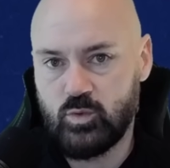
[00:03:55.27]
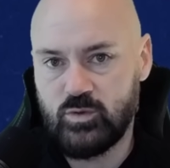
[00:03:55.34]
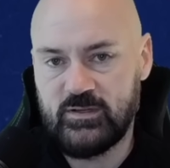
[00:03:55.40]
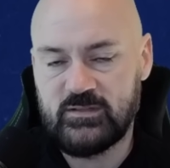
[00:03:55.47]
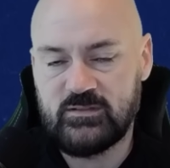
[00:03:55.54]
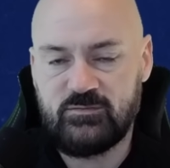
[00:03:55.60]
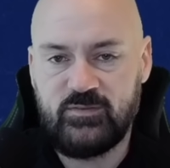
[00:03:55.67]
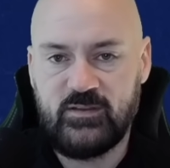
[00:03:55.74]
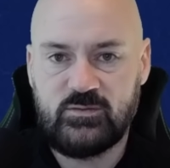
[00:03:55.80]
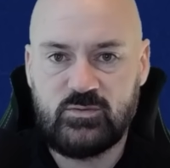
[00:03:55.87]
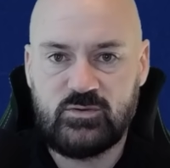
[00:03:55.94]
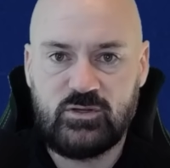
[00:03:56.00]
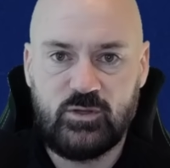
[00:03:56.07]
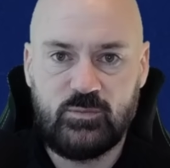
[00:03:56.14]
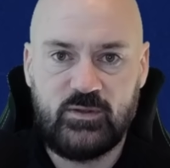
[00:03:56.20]
1-0 defeat
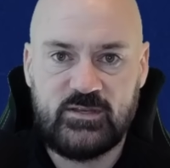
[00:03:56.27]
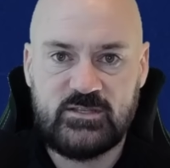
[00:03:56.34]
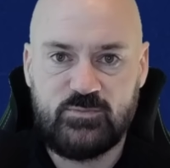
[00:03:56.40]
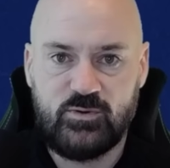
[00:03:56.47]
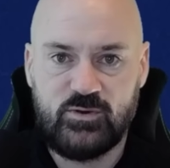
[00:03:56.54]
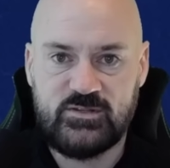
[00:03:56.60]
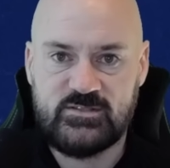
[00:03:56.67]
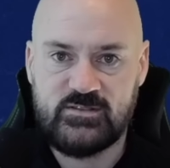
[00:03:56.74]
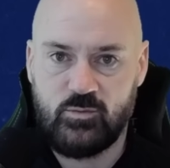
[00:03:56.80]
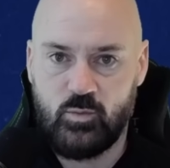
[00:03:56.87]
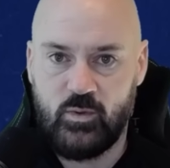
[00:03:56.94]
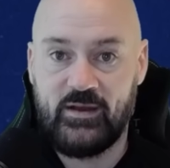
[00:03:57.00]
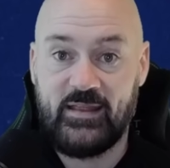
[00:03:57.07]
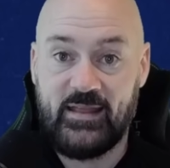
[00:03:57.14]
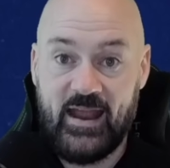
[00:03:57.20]
to a club like Spurs,
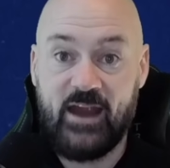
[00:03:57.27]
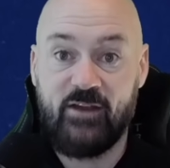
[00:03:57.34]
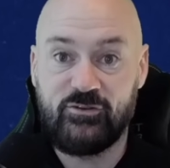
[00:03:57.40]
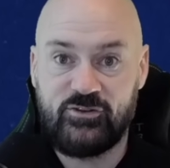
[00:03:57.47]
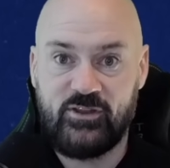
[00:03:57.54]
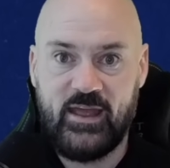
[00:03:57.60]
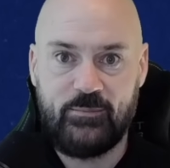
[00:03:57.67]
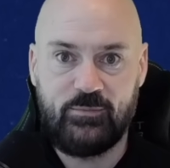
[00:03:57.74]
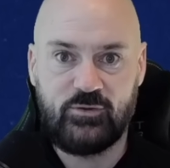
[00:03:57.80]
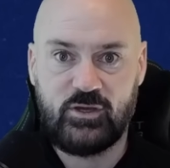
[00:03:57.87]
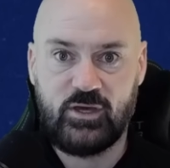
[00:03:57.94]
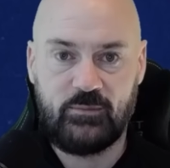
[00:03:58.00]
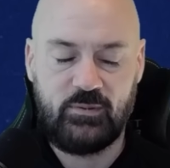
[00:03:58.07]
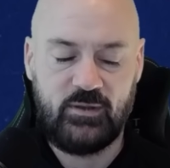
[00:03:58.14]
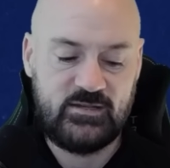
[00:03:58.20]
where they are on the table and the
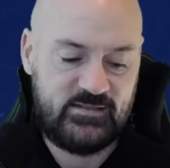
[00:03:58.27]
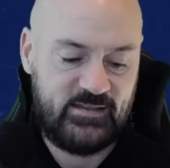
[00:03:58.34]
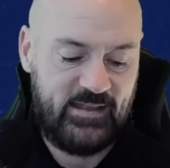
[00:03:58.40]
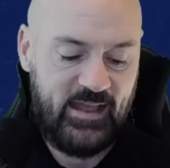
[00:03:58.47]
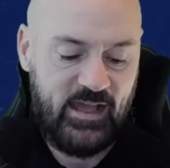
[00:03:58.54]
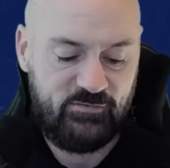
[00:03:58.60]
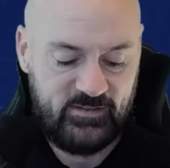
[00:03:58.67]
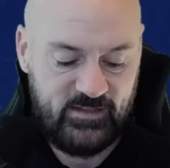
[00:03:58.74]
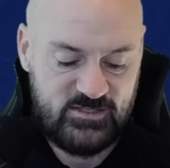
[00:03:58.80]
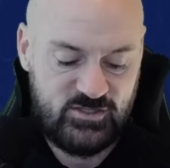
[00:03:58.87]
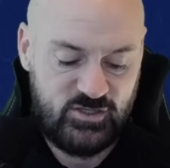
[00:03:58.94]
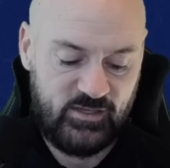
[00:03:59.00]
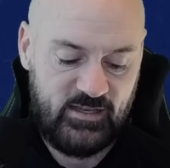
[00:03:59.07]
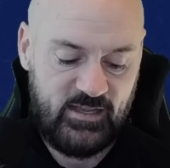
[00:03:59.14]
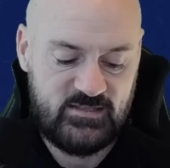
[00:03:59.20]
kind of players they have on that
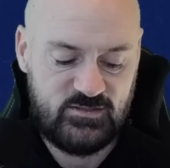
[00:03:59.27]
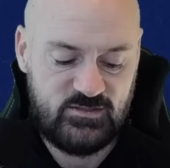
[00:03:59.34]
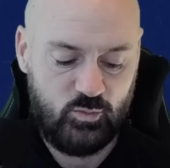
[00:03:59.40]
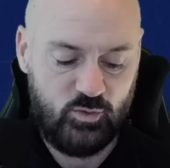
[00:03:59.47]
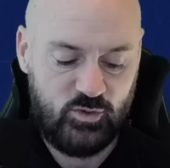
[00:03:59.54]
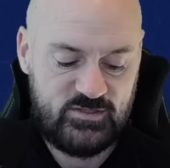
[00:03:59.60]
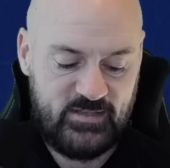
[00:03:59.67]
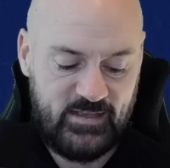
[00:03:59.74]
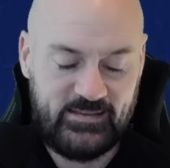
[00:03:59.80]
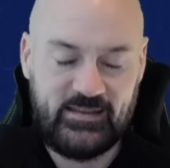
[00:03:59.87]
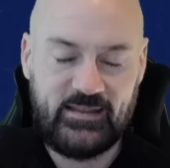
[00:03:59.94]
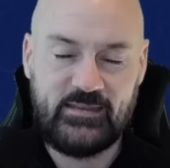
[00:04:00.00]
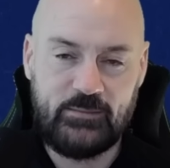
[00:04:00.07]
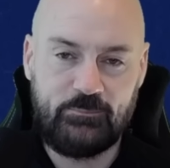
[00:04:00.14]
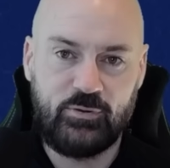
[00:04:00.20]
side, isn't the worst thing, and
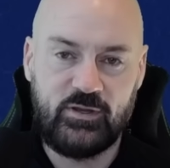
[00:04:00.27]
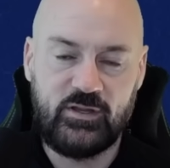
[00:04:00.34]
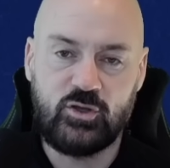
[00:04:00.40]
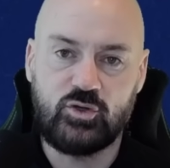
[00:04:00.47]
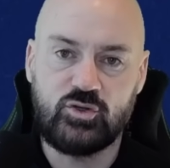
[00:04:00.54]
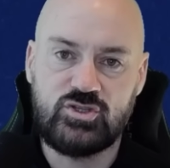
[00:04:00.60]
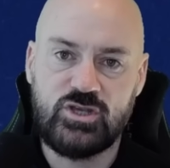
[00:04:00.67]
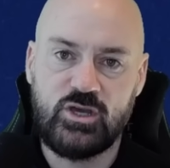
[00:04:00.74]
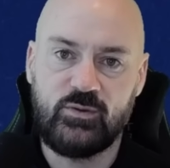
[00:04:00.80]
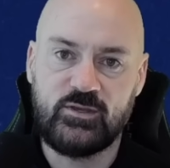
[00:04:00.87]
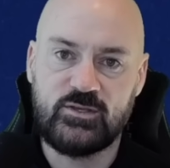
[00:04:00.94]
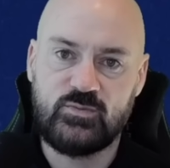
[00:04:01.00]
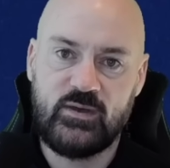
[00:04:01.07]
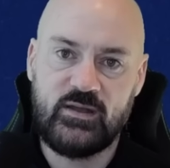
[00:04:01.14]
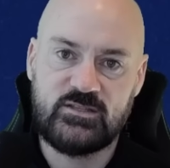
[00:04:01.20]
they did put in a good
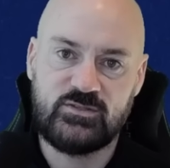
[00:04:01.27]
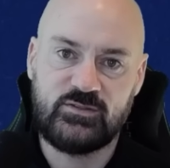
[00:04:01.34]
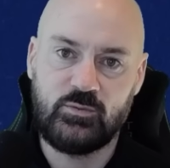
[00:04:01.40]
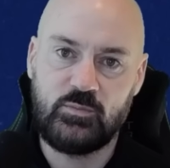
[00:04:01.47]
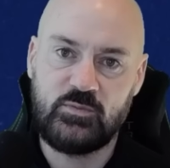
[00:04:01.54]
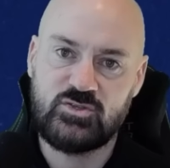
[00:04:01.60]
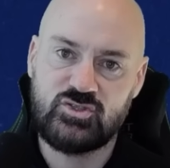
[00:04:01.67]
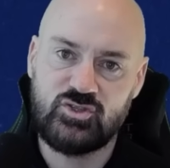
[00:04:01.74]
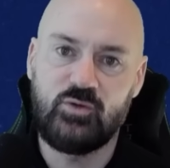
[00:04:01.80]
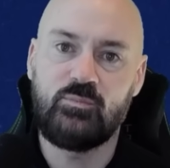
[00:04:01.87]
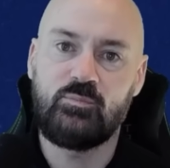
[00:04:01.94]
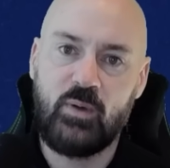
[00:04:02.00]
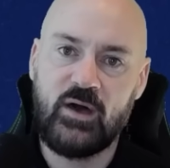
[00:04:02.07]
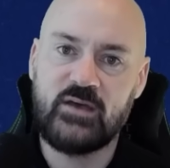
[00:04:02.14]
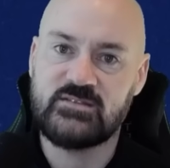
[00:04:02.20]
showing as well, so there will be
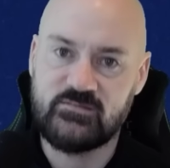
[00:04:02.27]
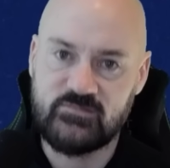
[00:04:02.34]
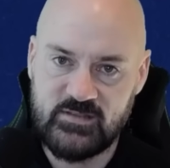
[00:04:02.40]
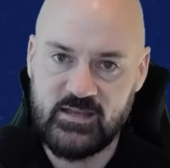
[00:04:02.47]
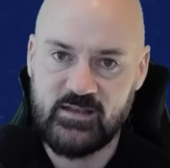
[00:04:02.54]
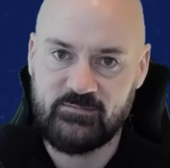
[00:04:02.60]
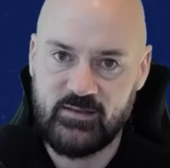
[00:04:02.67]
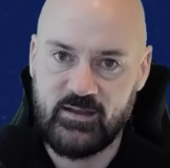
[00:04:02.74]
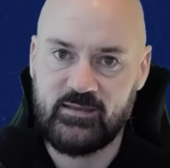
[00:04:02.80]
some positive to take from that